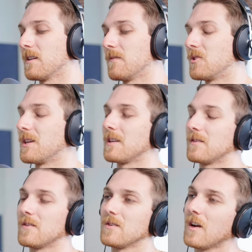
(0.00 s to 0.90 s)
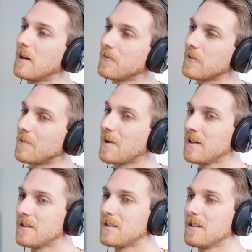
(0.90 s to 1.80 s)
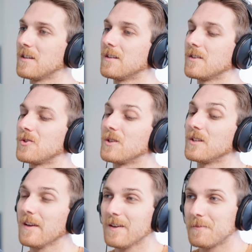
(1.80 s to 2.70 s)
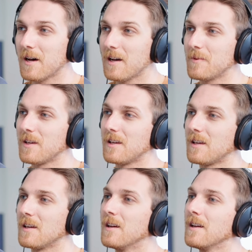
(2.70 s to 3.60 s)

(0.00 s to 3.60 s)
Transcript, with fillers: if Jane gets this offer from Hudson, does she tell Bobby?